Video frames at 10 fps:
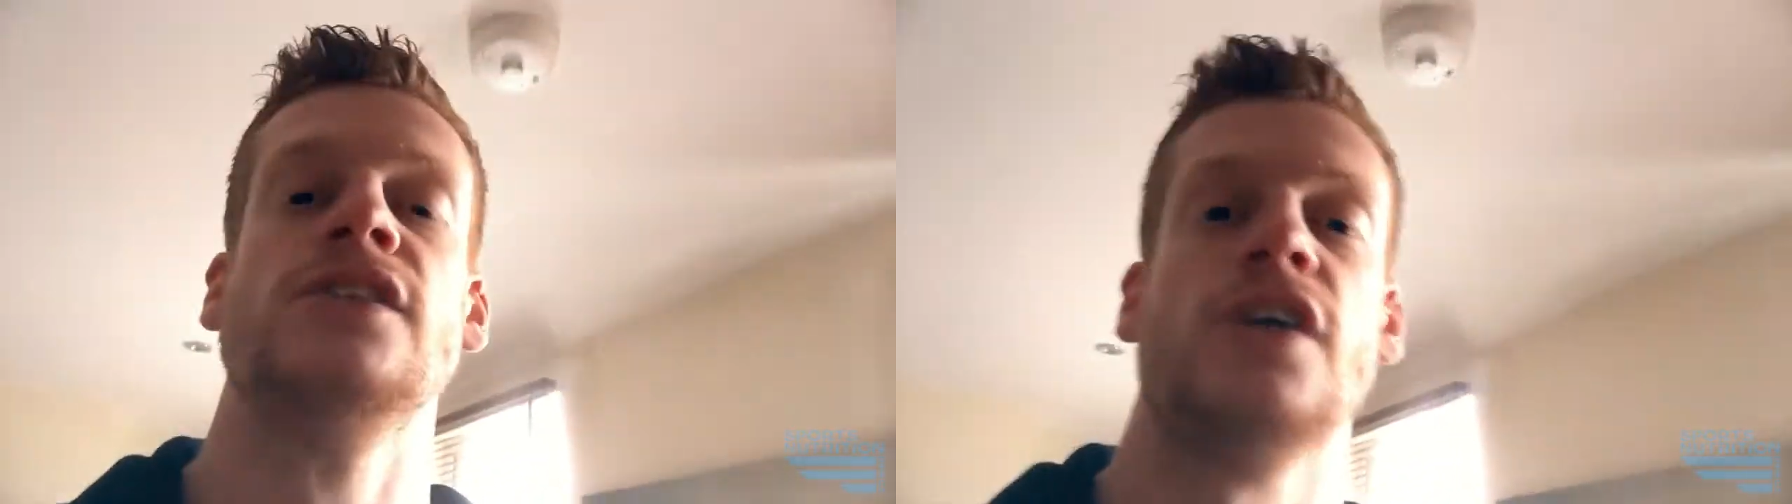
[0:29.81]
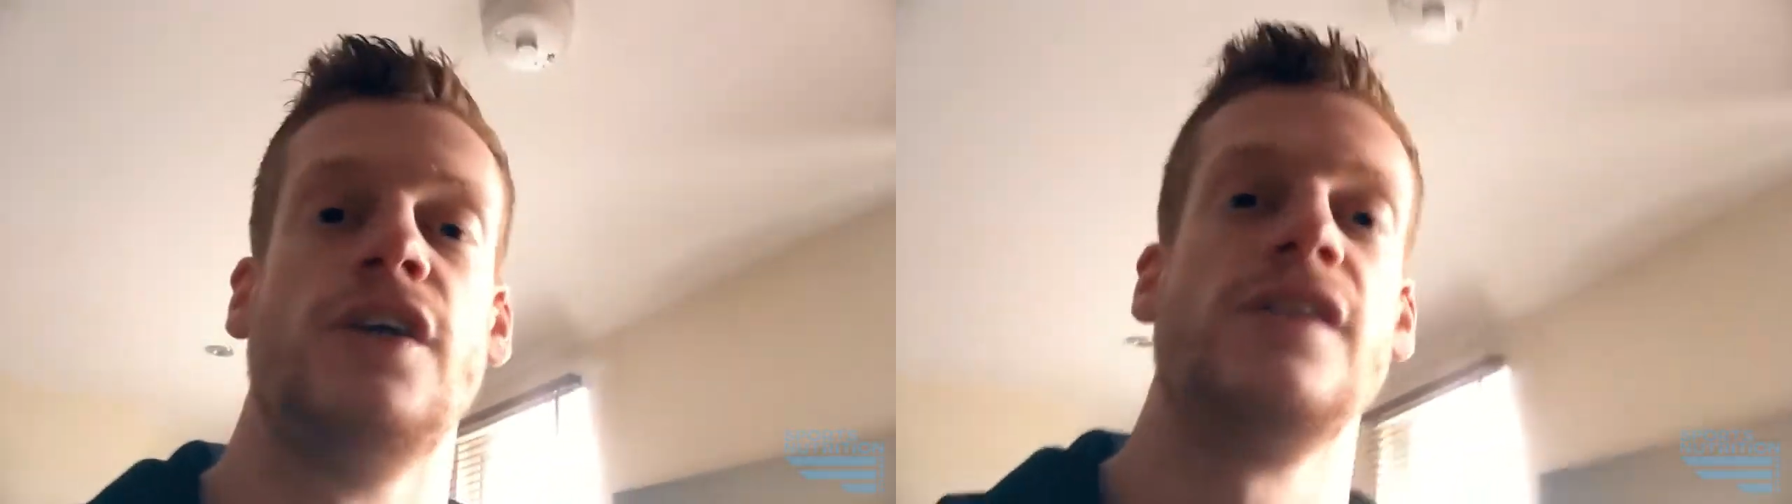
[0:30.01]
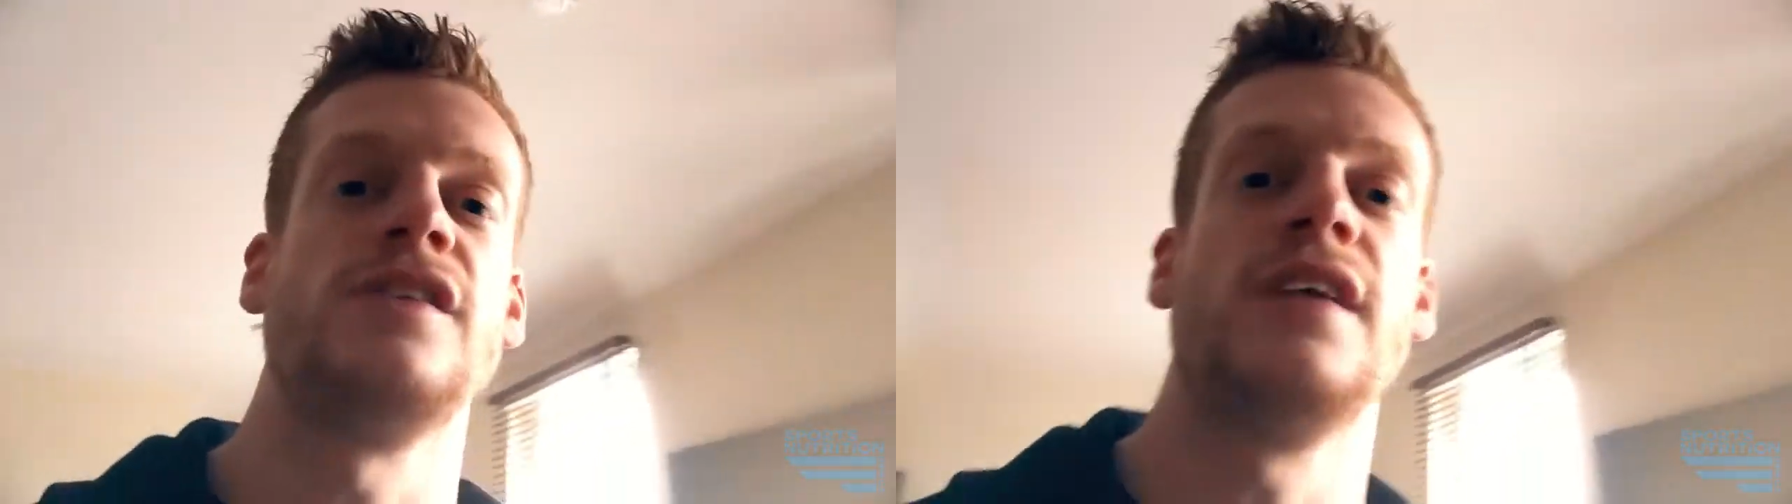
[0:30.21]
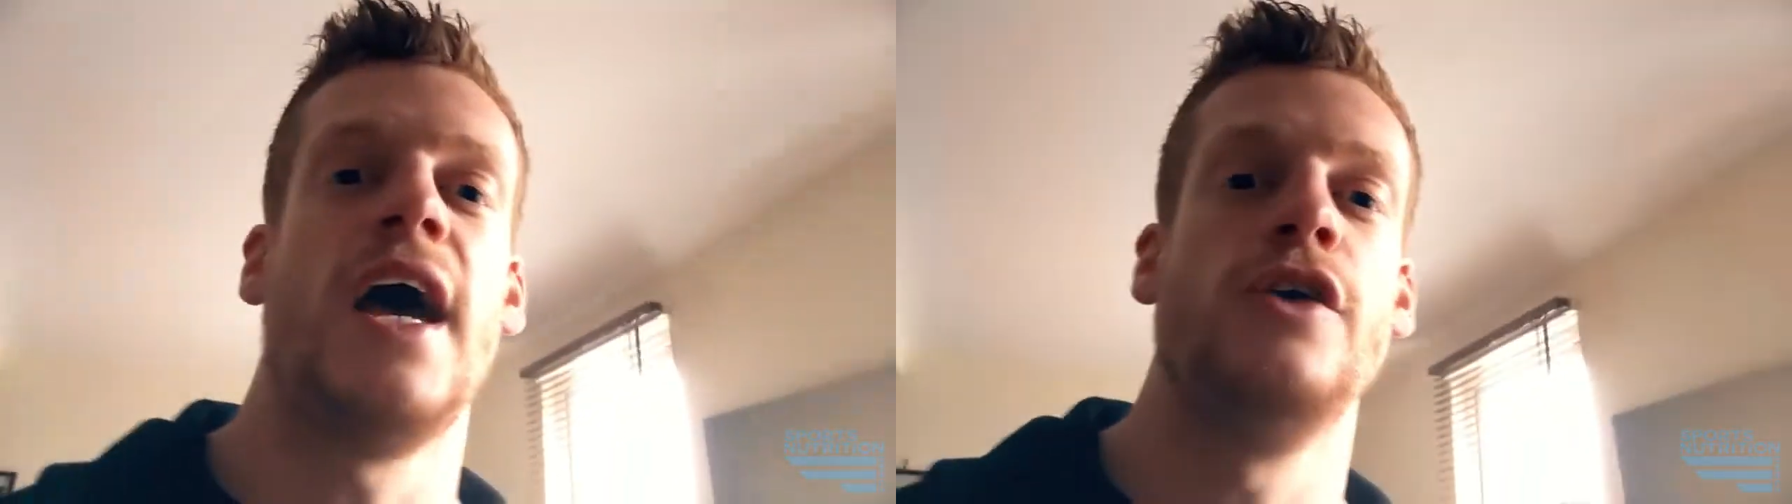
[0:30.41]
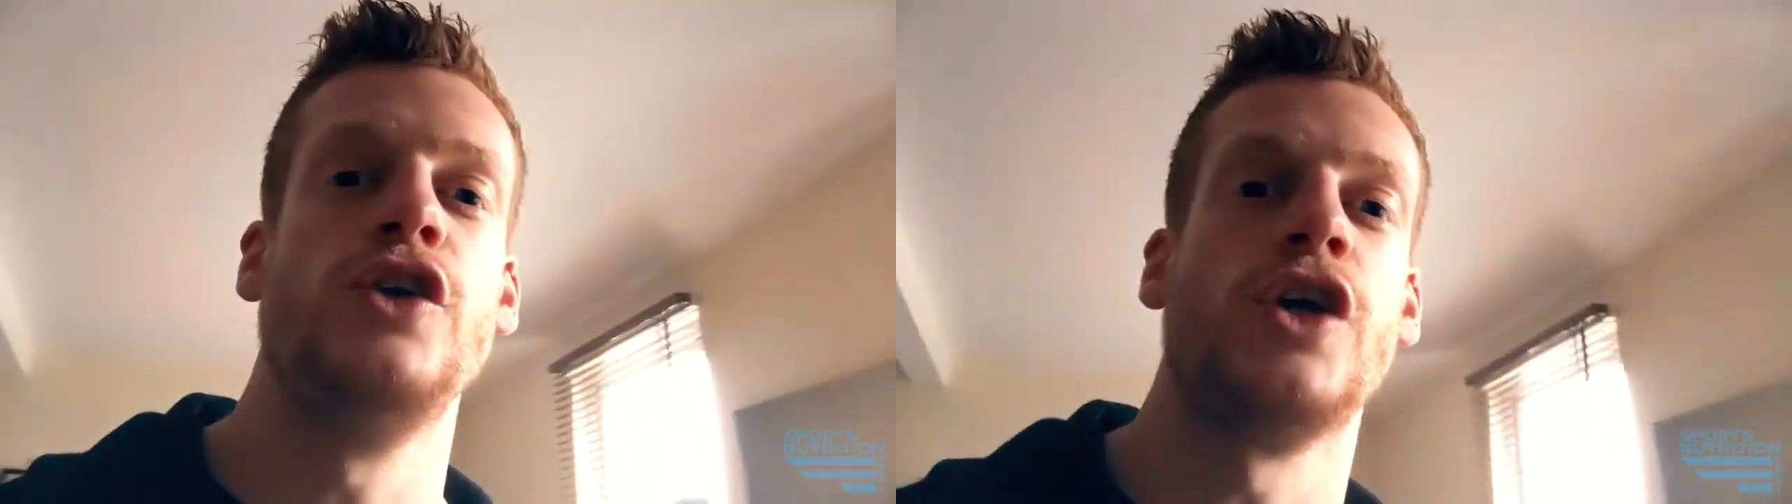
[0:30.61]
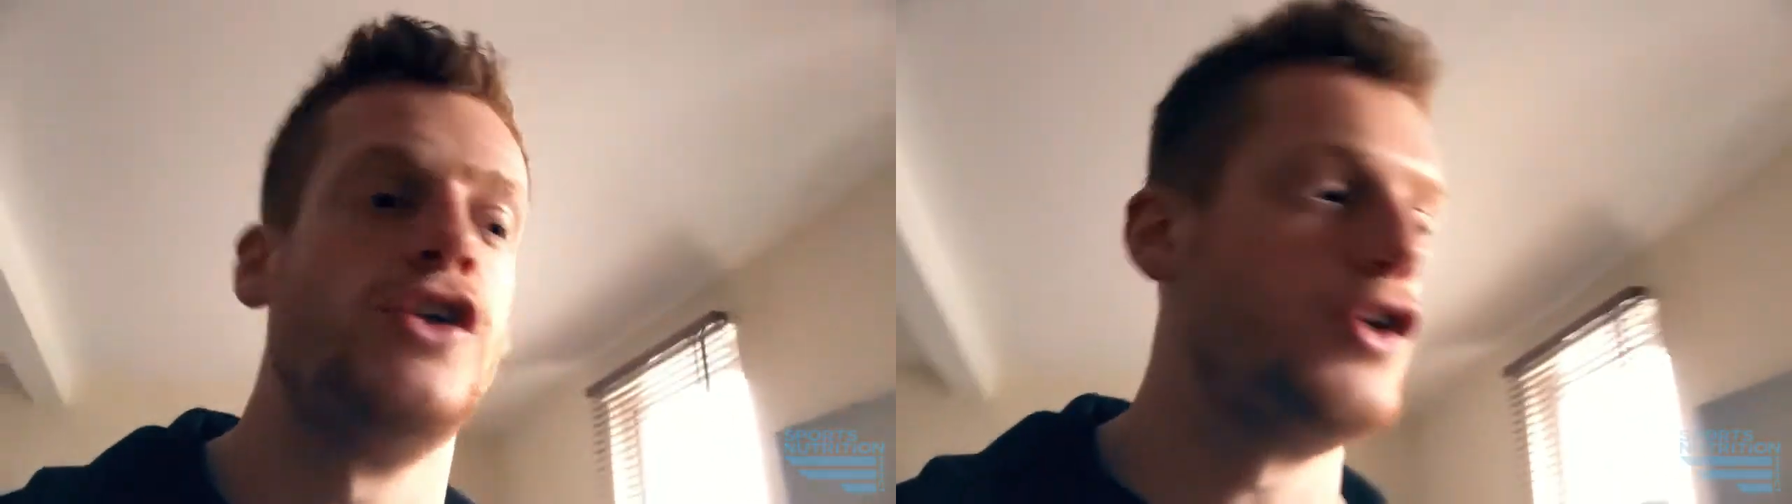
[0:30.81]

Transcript: So this is how you can